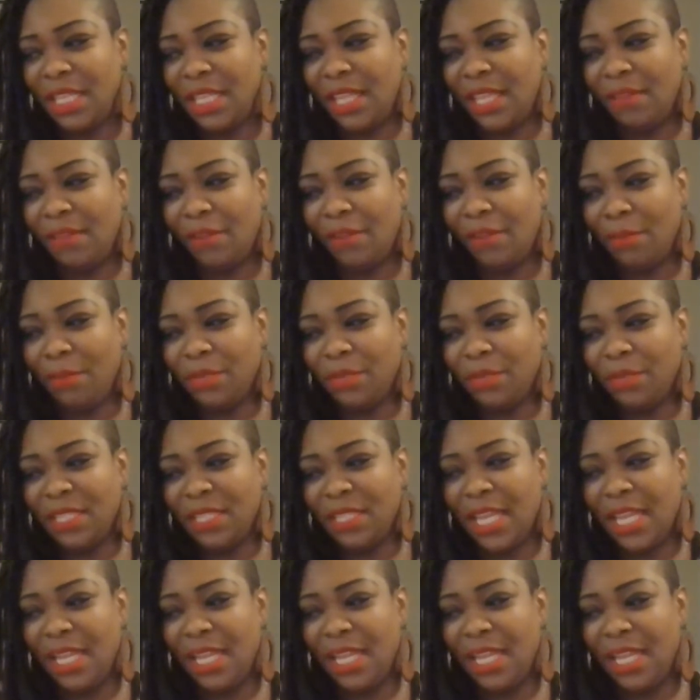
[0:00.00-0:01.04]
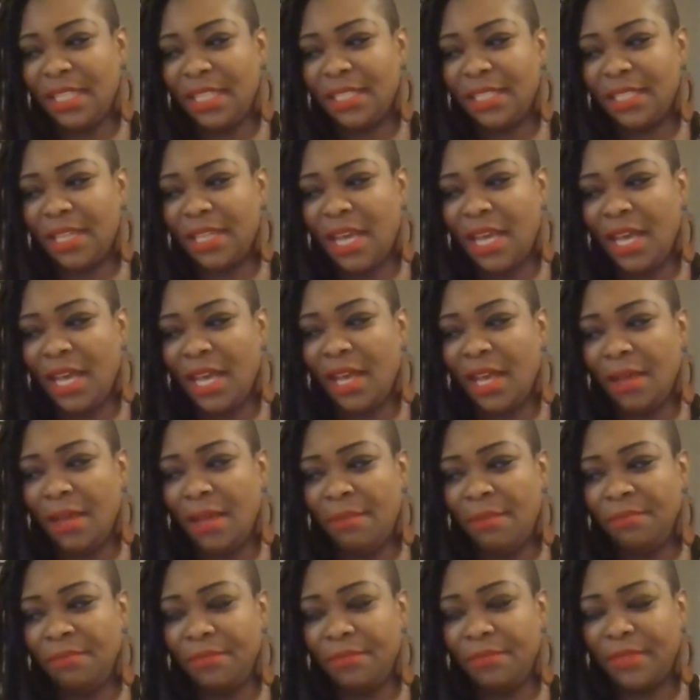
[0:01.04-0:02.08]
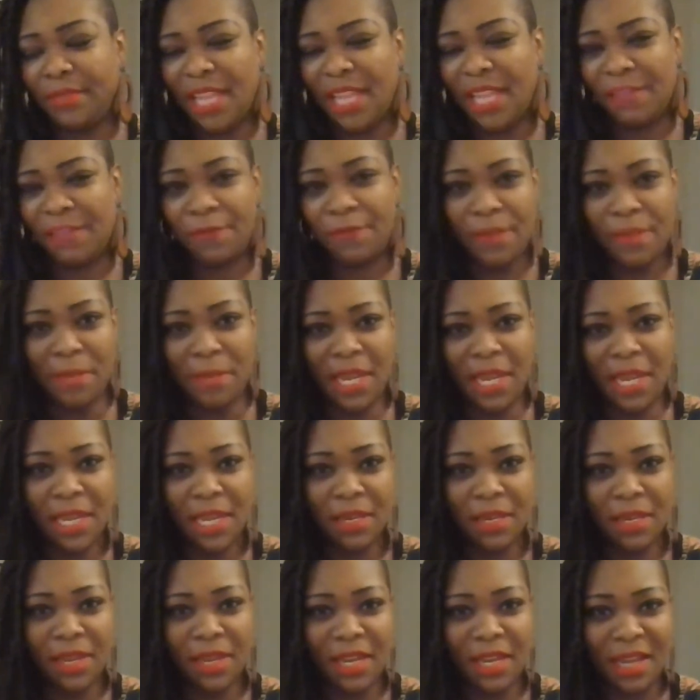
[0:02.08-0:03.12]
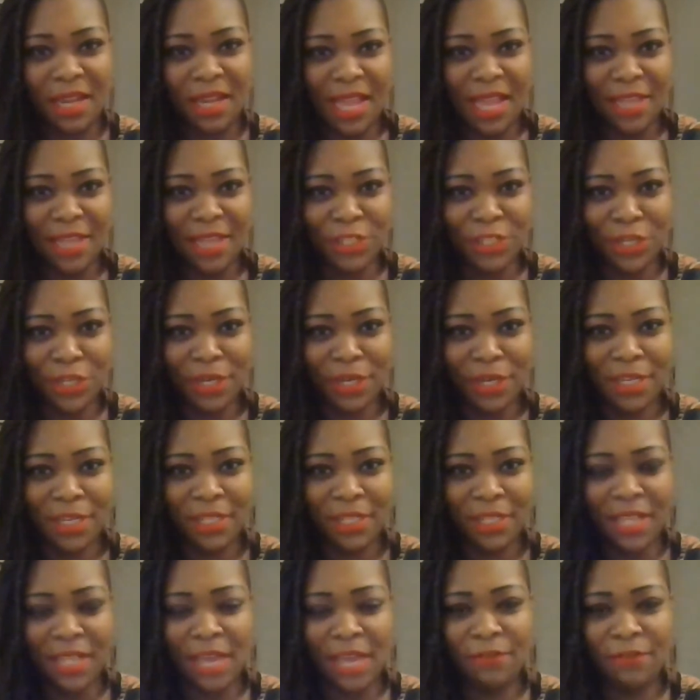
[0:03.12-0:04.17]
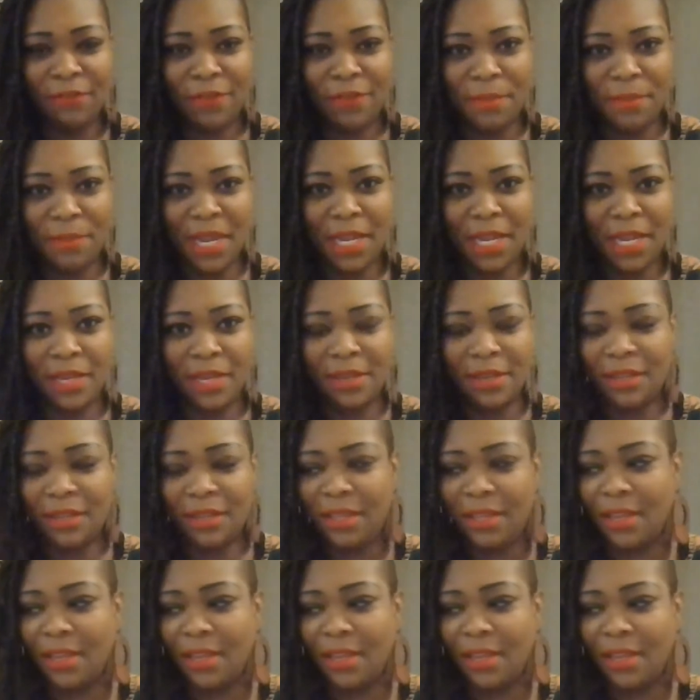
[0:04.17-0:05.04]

They represent that feminine nature, that feminine,